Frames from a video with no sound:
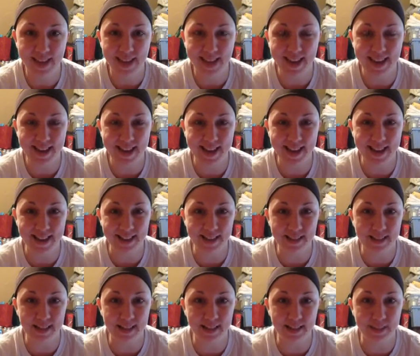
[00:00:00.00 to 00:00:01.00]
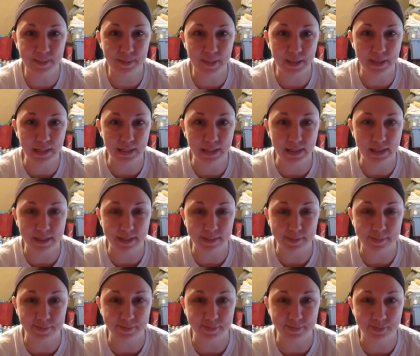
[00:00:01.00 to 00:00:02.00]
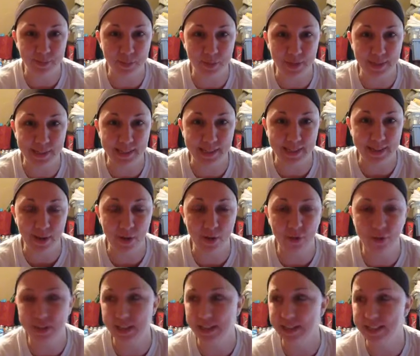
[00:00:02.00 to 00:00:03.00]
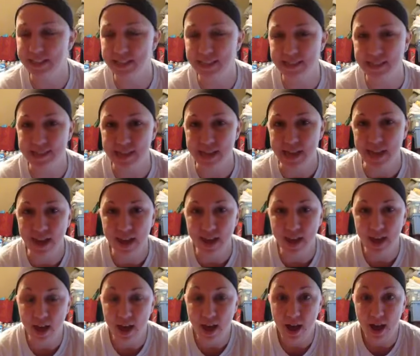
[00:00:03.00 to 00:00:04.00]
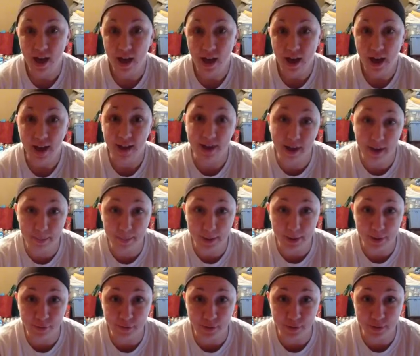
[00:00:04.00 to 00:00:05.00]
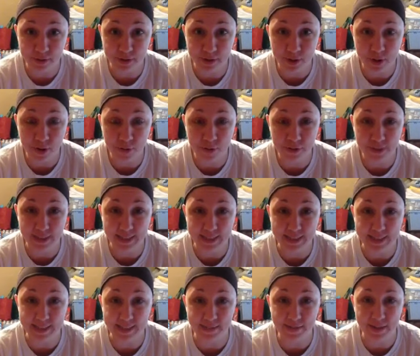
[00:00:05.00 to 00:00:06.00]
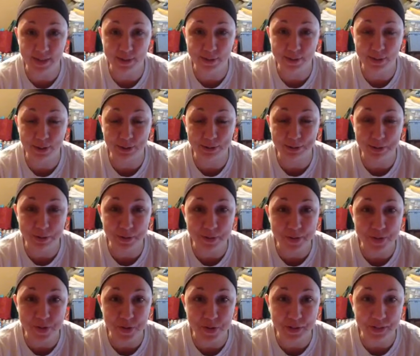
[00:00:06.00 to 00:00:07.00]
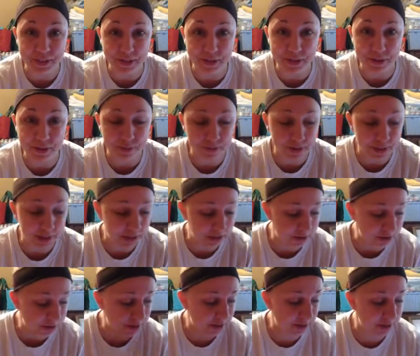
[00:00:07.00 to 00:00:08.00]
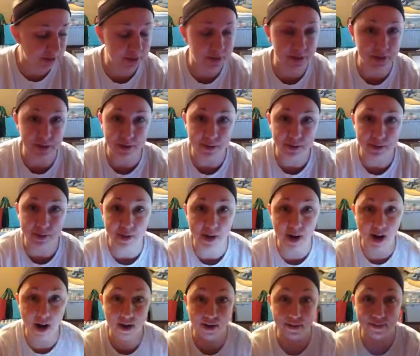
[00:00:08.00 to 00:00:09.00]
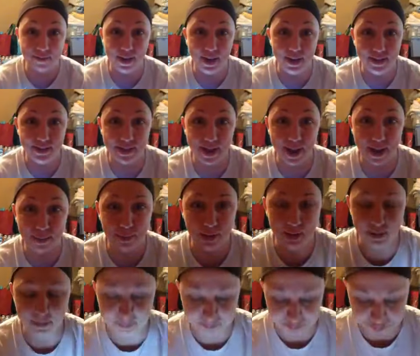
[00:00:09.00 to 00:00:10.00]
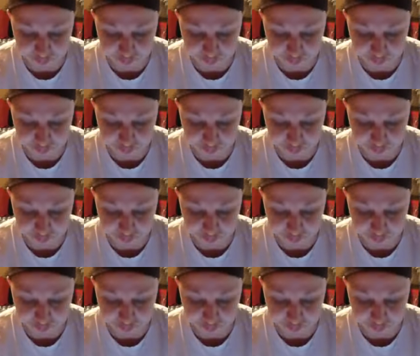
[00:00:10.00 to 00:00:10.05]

Hey guys, it's me, Randi. Hopefully this is, I got a better phone, so hopefully these videos are a little bit more clear than what I used to do on my tablet.